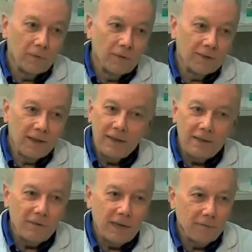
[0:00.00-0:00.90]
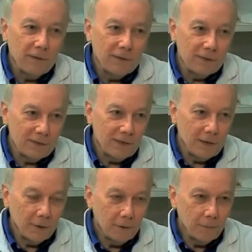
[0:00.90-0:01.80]
The scientific evidence is
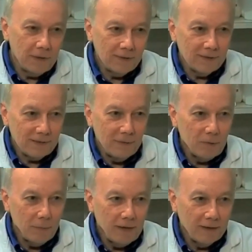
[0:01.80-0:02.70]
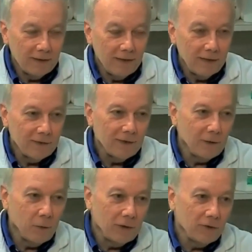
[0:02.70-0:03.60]
there. The pieces seem to make sense. The
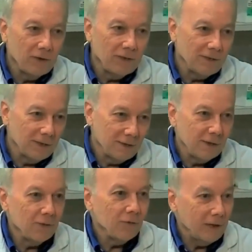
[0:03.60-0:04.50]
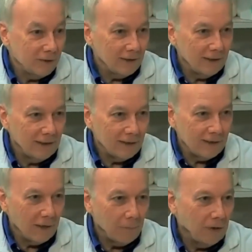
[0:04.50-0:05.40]
question is does this translate into
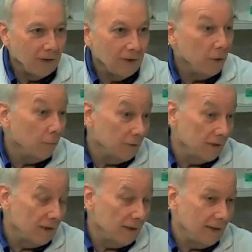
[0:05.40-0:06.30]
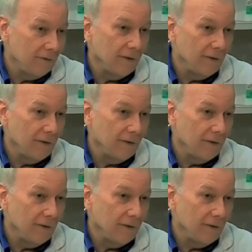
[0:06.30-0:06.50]
something that humans can take